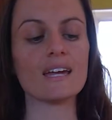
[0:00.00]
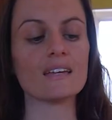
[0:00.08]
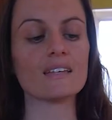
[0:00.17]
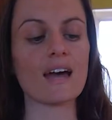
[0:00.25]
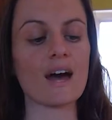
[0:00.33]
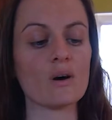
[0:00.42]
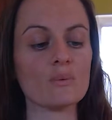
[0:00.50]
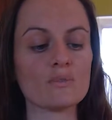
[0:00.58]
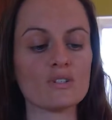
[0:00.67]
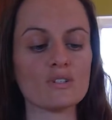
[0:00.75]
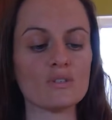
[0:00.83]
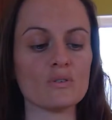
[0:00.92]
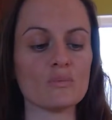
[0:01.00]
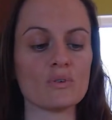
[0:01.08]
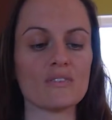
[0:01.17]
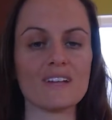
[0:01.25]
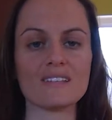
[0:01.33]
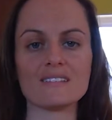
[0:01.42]
It helps to
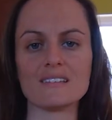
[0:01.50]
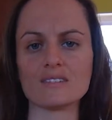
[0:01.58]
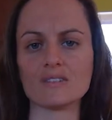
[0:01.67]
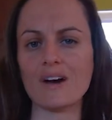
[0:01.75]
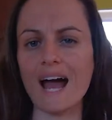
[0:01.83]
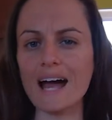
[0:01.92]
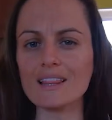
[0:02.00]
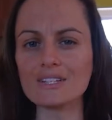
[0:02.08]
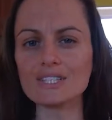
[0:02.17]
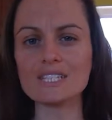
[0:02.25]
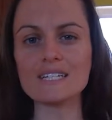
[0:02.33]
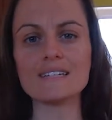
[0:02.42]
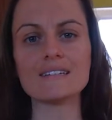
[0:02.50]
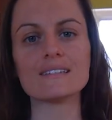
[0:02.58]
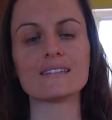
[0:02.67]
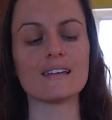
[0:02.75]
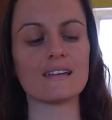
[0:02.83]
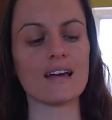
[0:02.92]
prevent seasonal allergies.